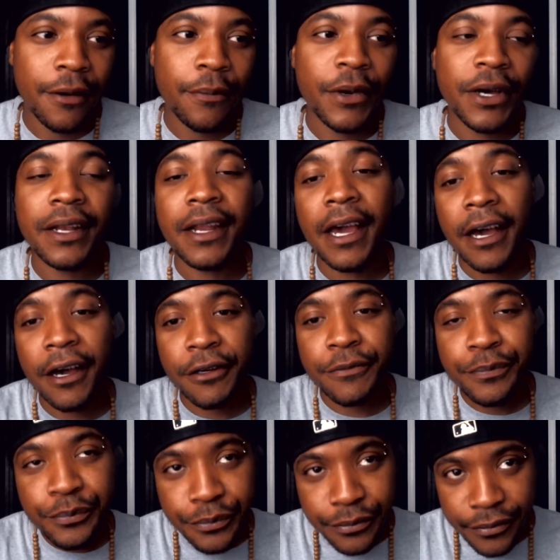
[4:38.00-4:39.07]
But
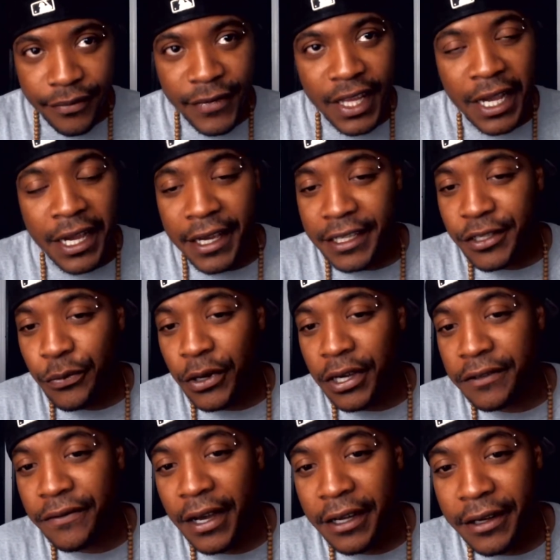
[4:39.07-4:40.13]
now, I guess the
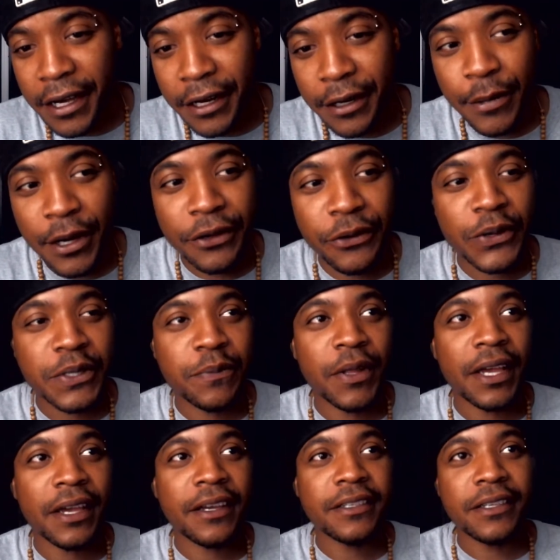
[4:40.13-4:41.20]
whales found out about EOS
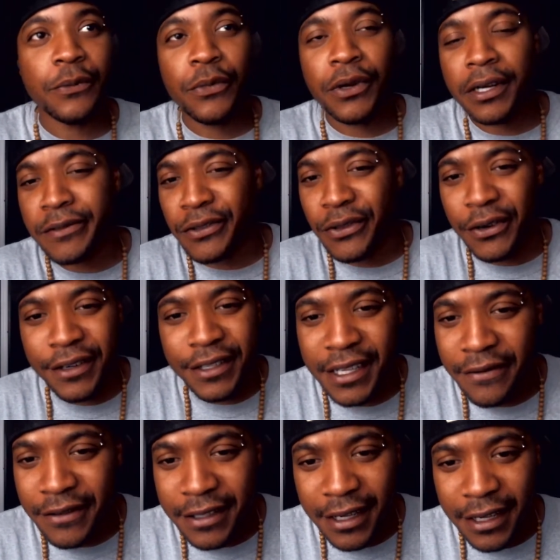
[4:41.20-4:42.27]
Black because it went up to
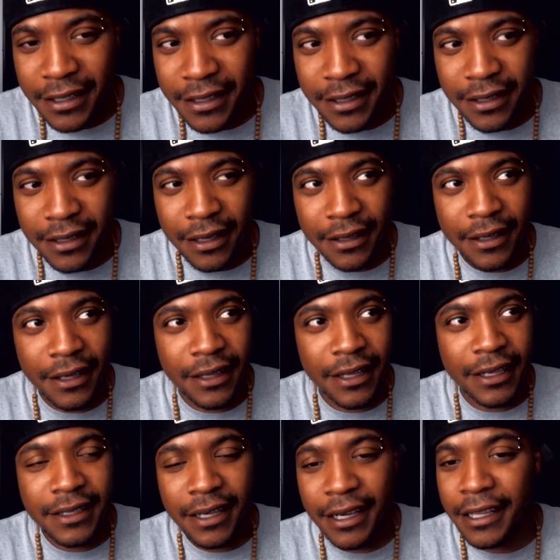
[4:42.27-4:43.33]
37 cents, I think,
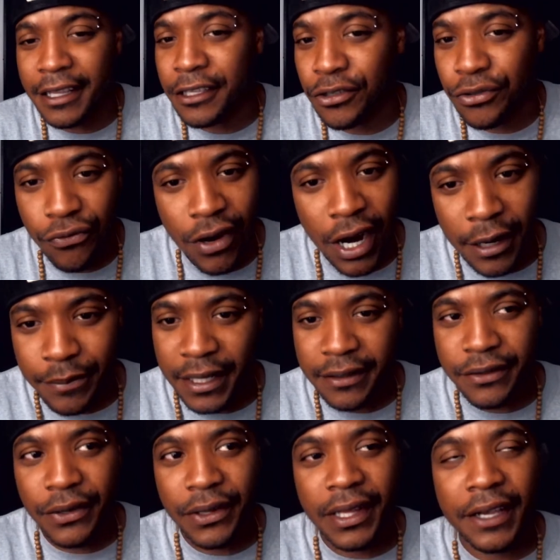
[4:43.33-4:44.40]
last night, and then dropped down
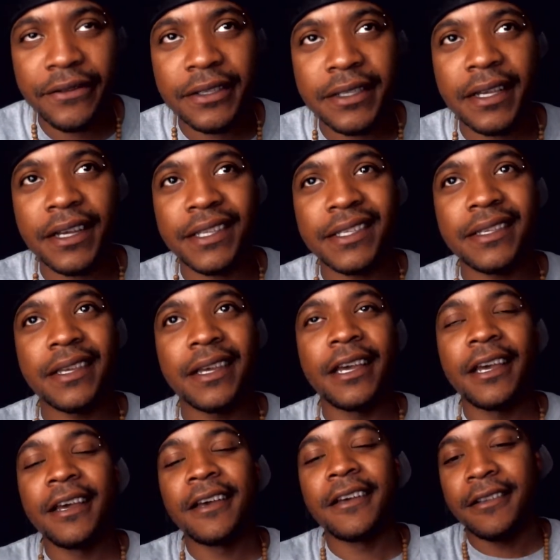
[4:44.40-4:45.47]
to 11 cents.
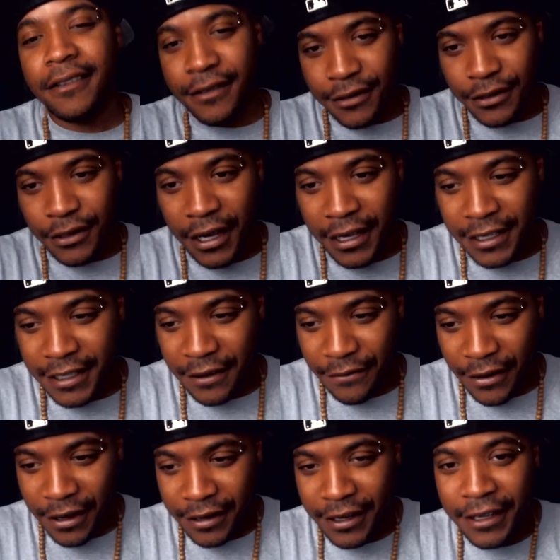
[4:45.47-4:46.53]
So I guess they
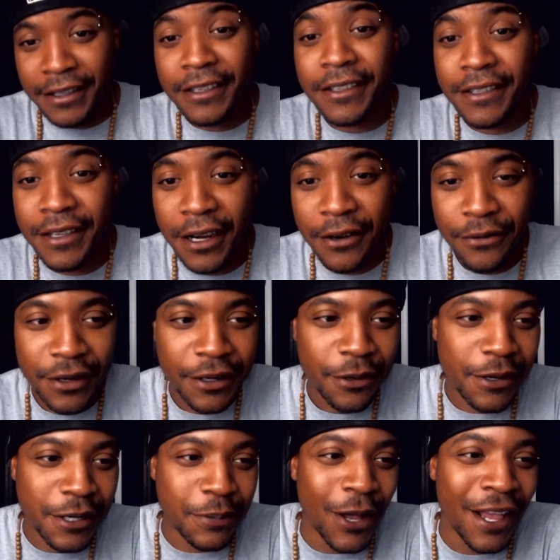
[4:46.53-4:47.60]
found out, they discovered
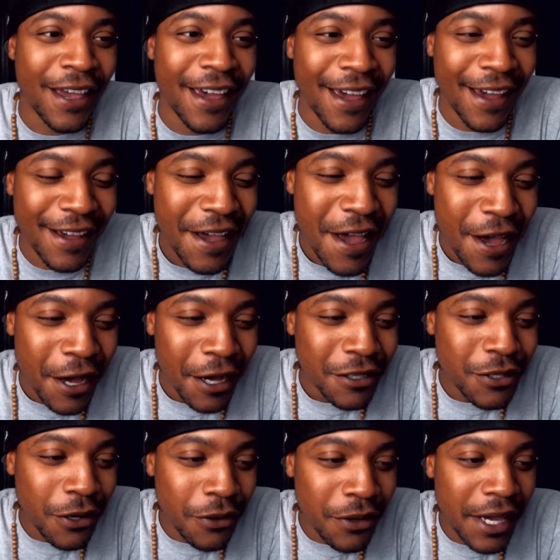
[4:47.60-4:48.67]
EOS Black.
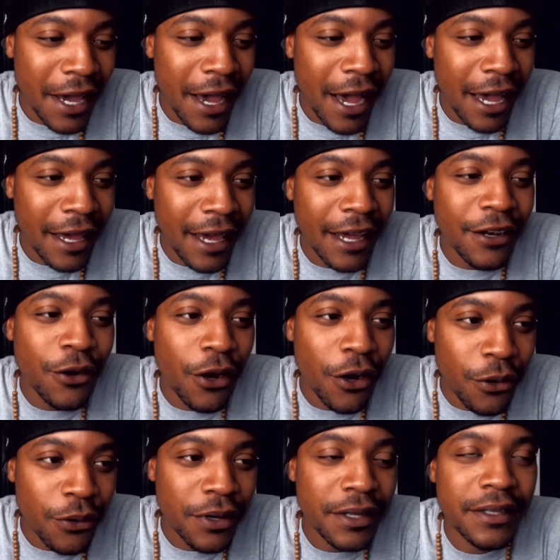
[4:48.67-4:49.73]
So yeah, I
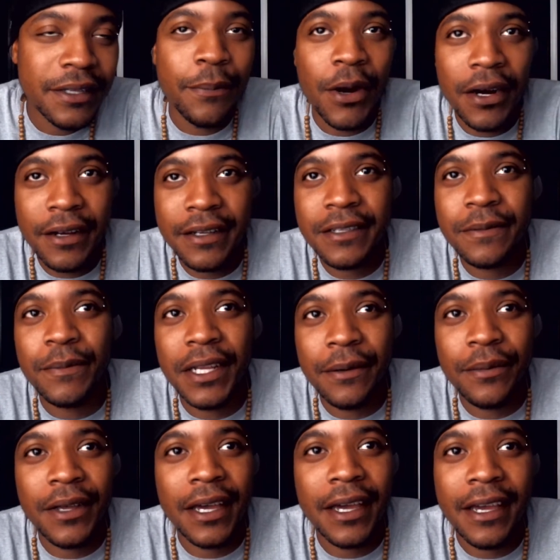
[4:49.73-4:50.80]
know the market is
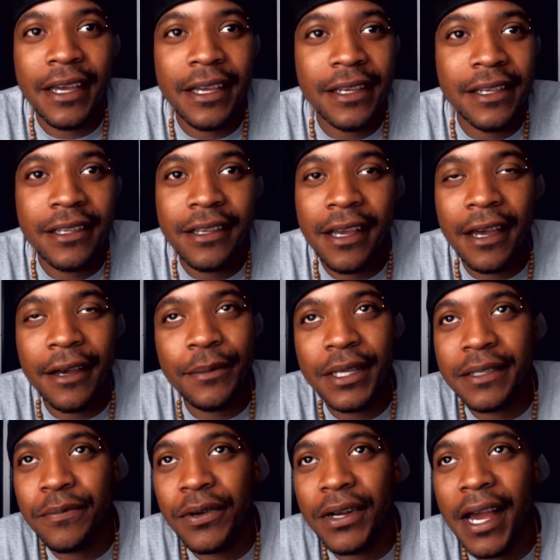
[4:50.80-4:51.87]
manipulated. I mean,
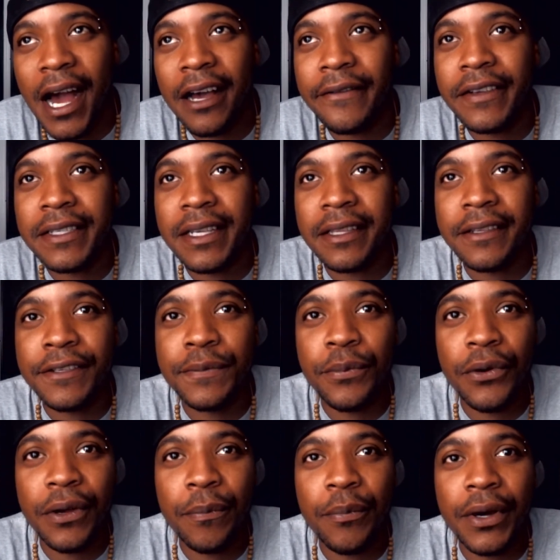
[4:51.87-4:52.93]
it's pretty obvious at this
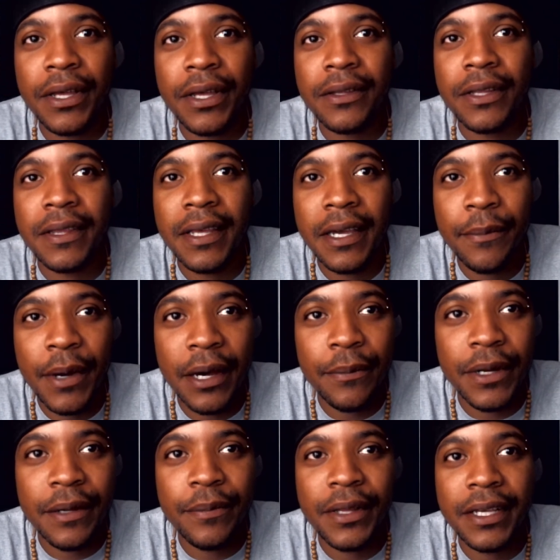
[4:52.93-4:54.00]
point, but the thing about
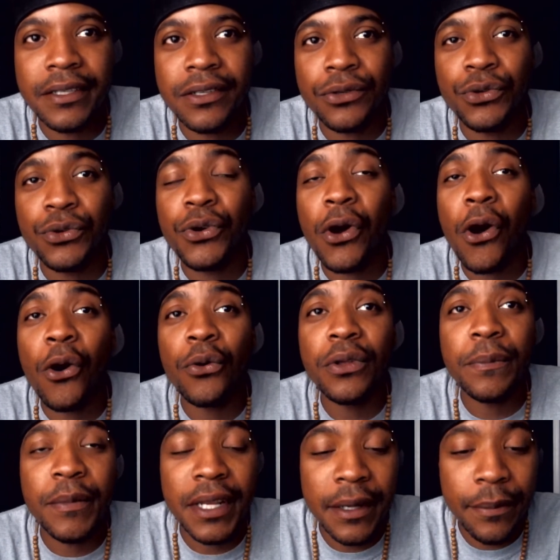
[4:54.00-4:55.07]
manipulation, you can only
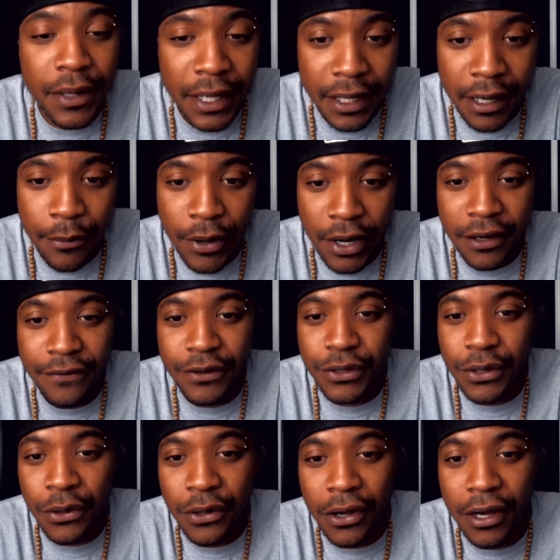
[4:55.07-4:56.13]
manipulate a market for
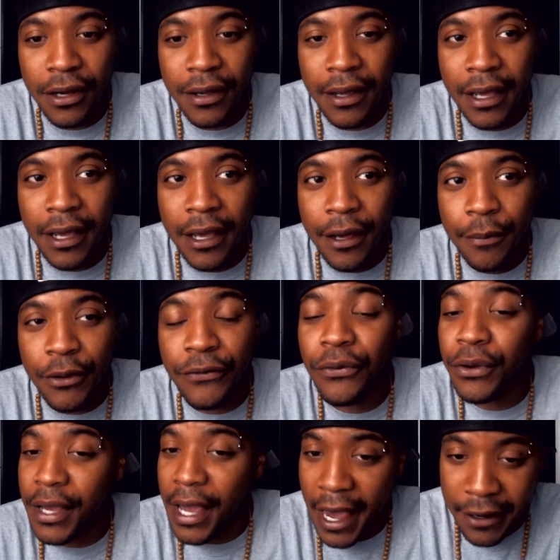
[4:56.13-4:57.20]
so long
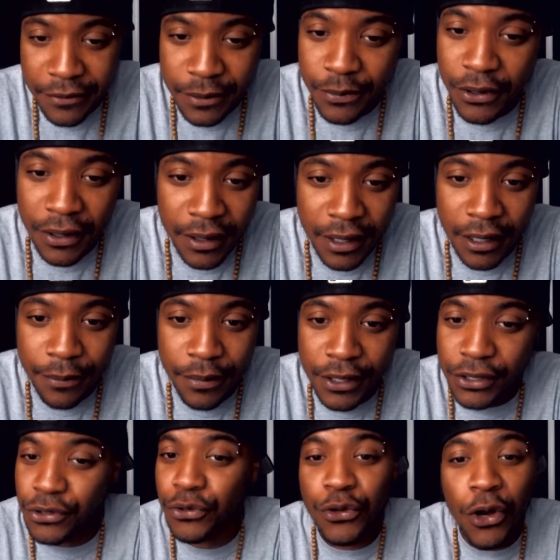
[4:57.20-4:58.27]
before you have to bring it up,
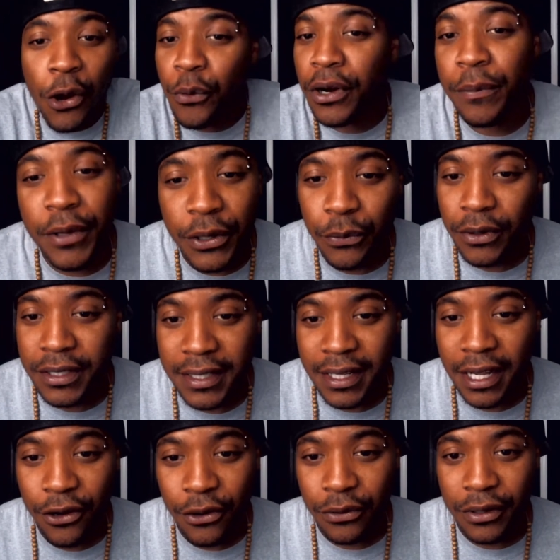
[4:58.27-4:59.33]
because you don't want to be the one
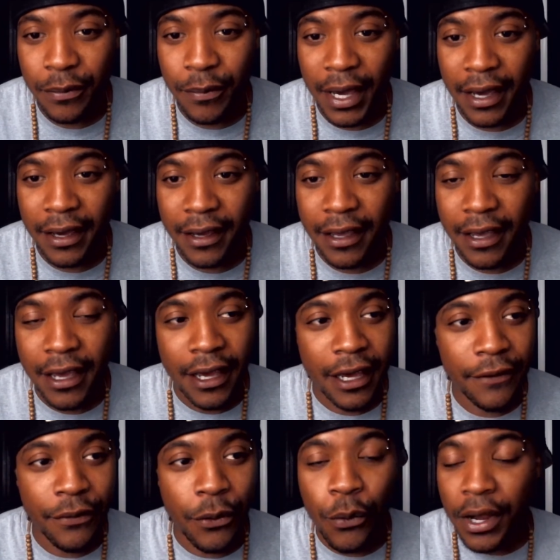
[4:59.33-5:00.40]
stuck holding the bag.
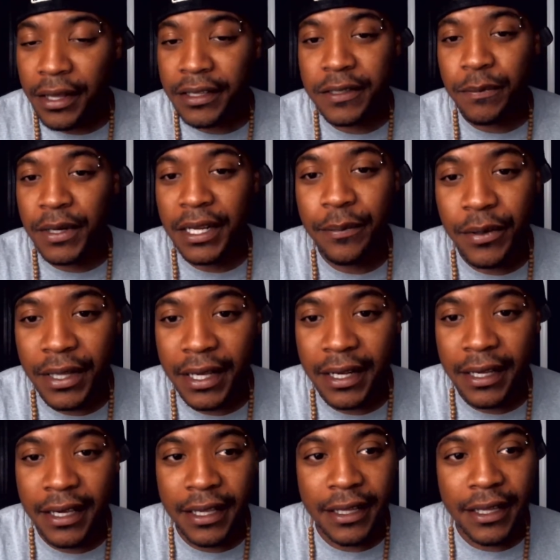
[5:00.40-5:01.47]
If a whale is
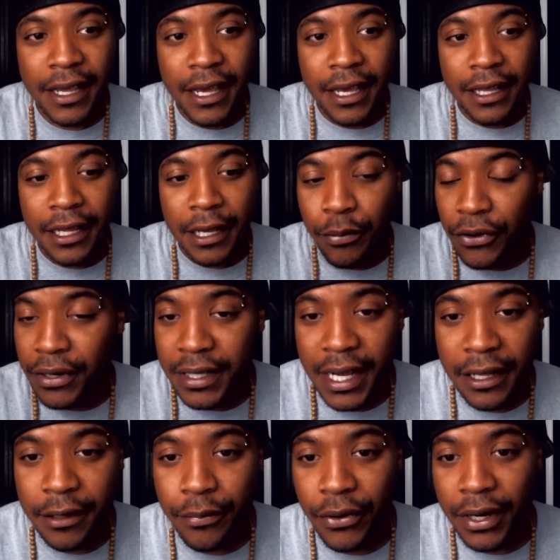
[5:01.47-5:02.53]
manipulating it, they bring
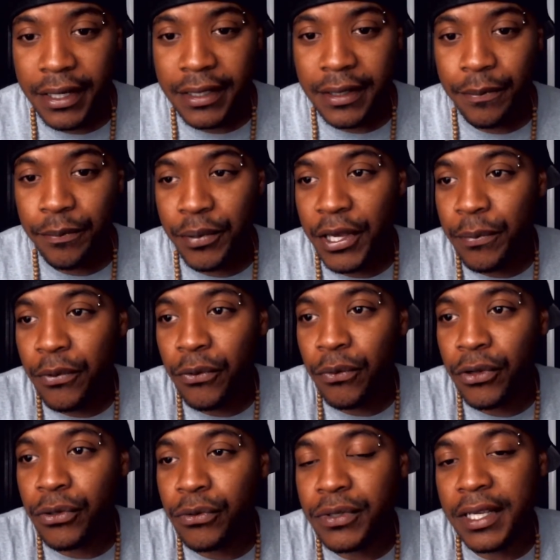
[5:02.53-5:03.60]
down the price. People
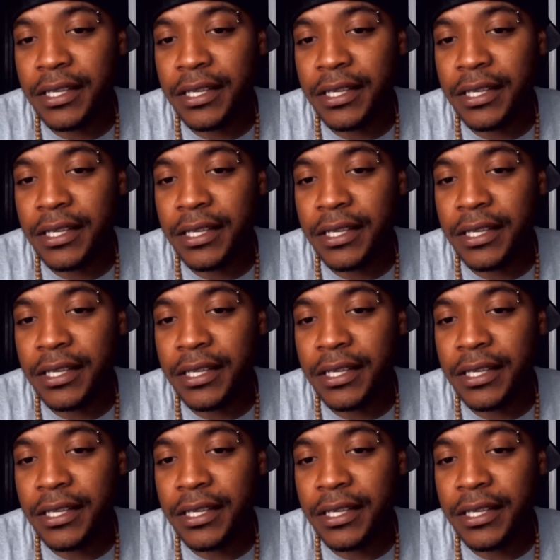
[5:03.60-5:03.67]
will lose